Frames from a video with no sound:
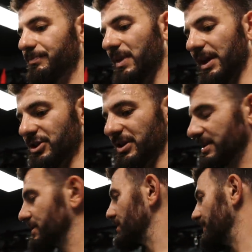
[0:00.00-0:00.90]
it's
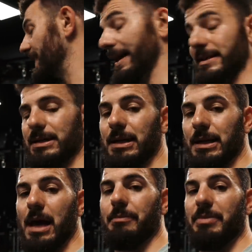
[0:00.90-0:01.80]
just the fan's a
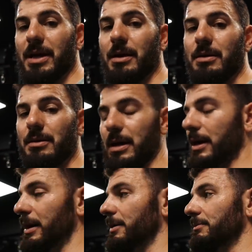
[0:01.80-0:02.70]
lot bigger,
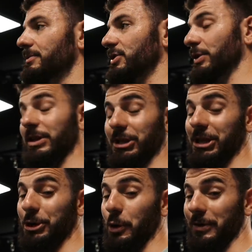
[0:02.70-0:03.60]
so it doesn't
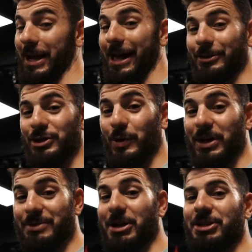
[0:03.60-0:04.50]
click over calories quite
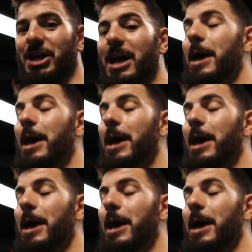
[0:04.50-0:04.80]
as much.